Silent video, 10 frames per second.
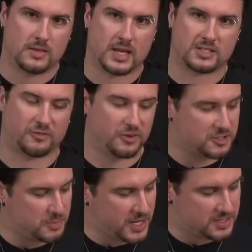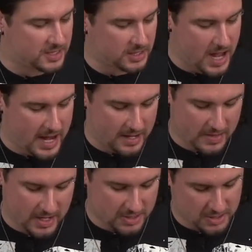that's the first basic line,
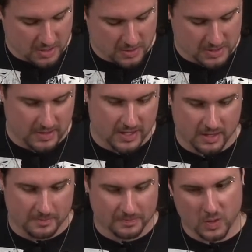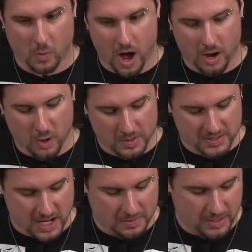and then it just goes, and then the, the wah
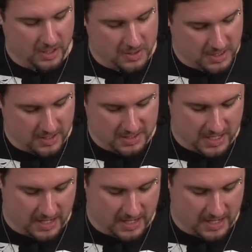opens up, and it goes into this